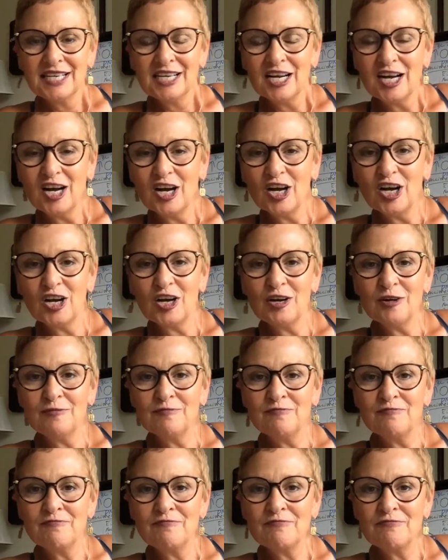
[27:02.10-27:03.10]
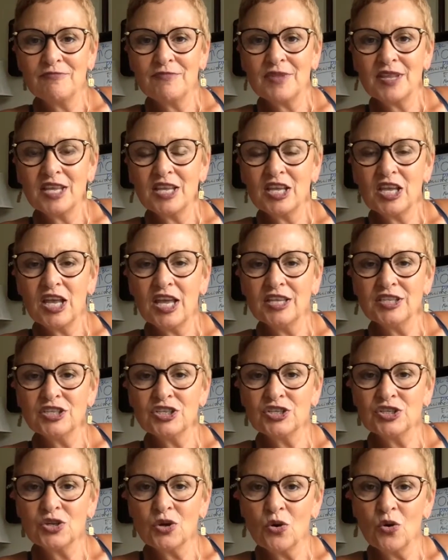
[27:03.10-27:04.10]
And
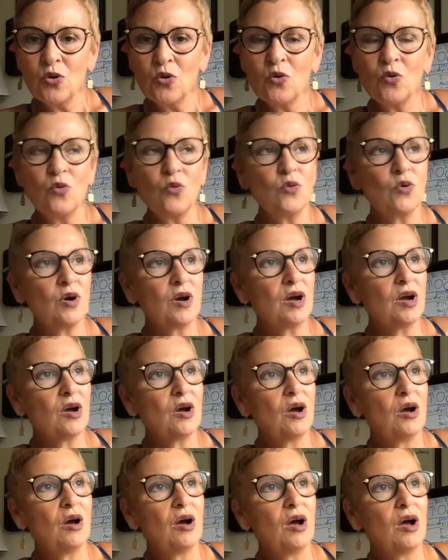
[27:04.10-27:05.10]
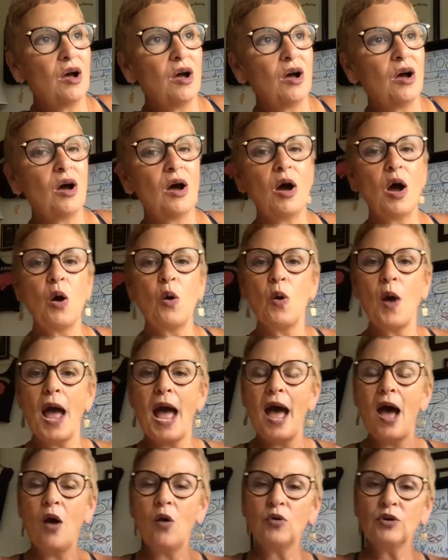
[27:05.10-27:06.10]
so
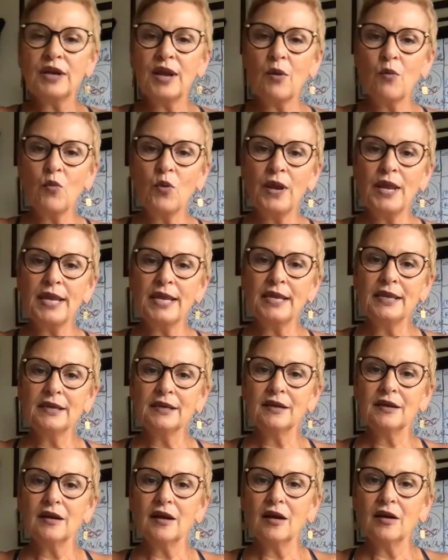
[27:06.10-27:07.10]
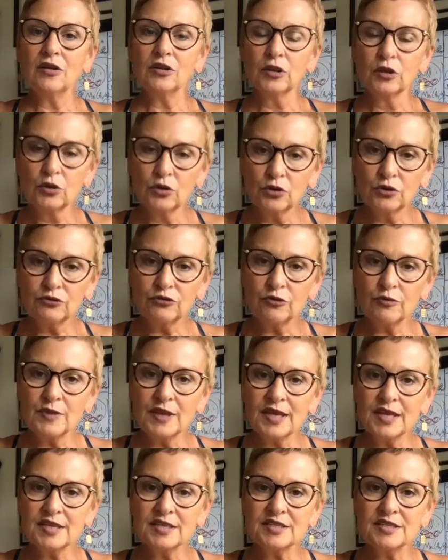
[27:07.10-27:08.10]
how can we learn from
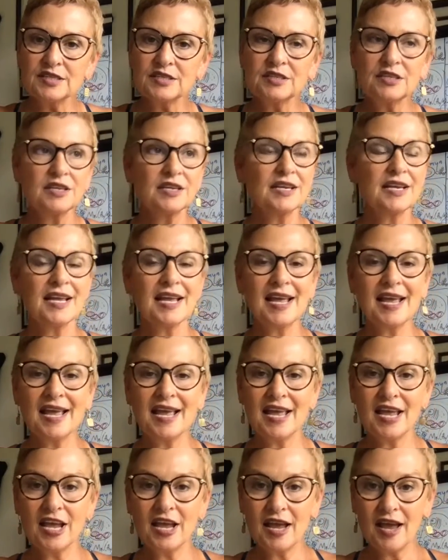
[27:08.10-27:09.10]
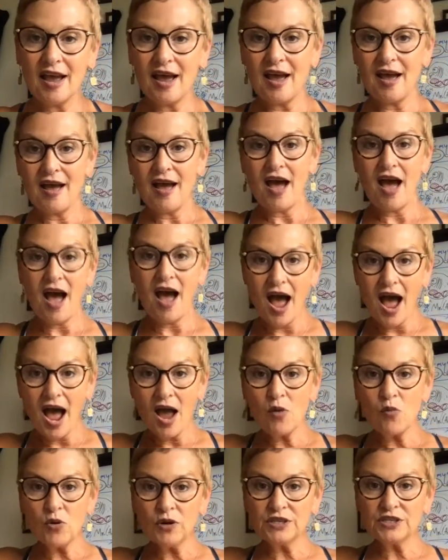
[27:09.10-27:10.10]
this?
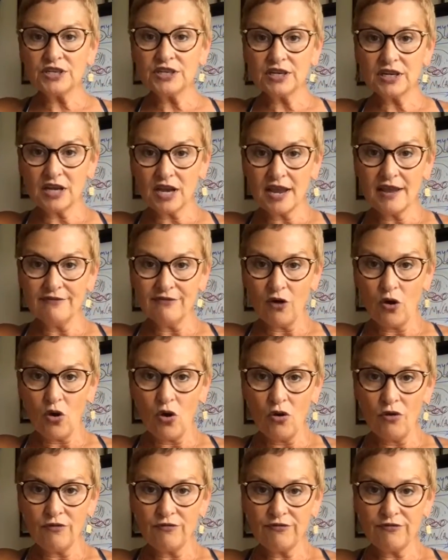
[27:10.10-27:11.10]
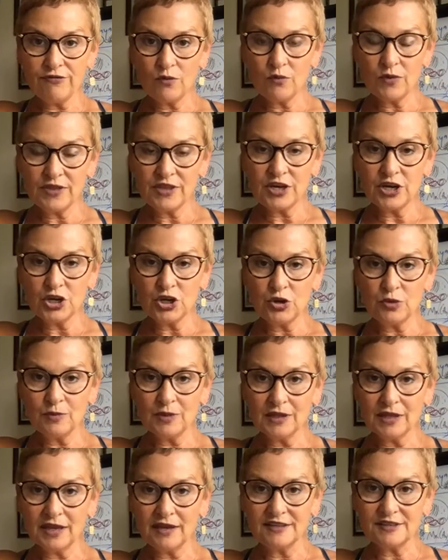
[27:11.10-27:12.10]
I want to evolve within a
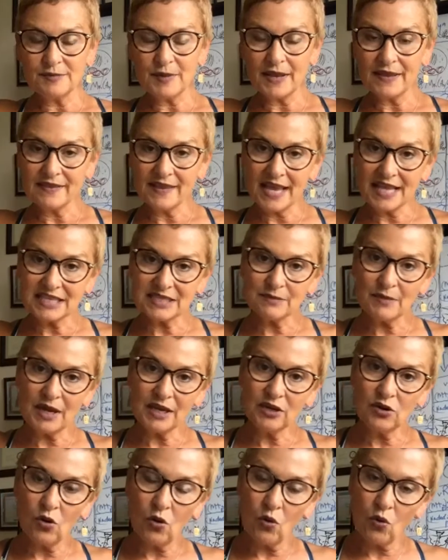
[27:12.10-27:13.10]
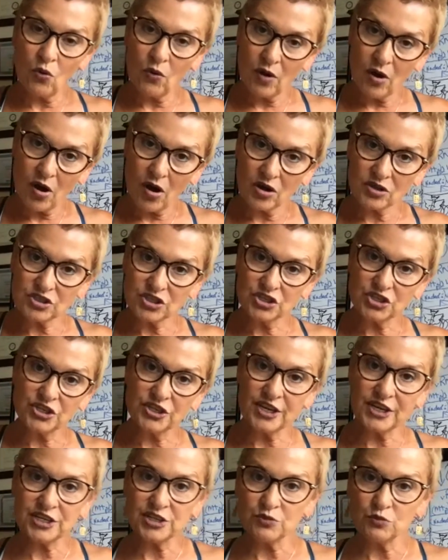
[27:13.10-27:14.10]
human lifespan. That's my goal.
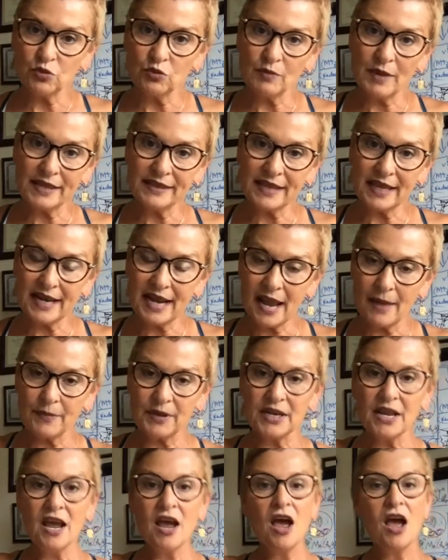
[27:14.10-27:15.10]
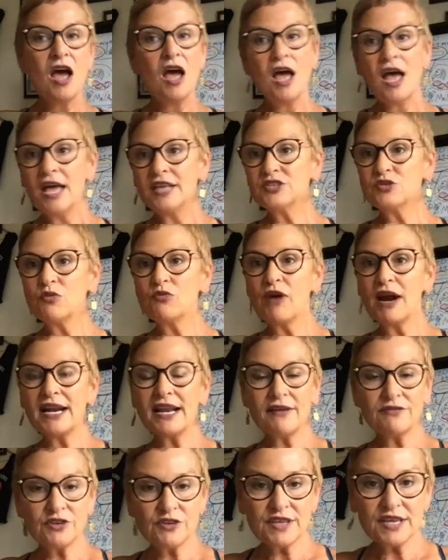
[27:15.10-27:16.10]
Oxygenation will make that happen. So right
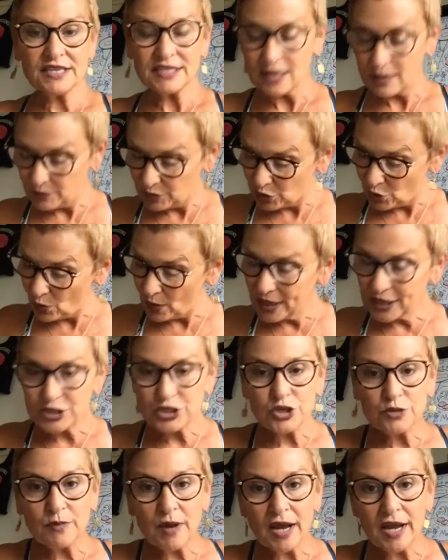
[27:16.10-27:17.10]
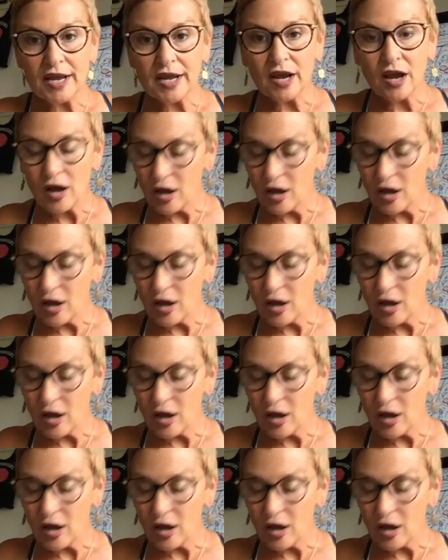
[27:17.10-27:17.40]
after this, I'm going to go ahead and do my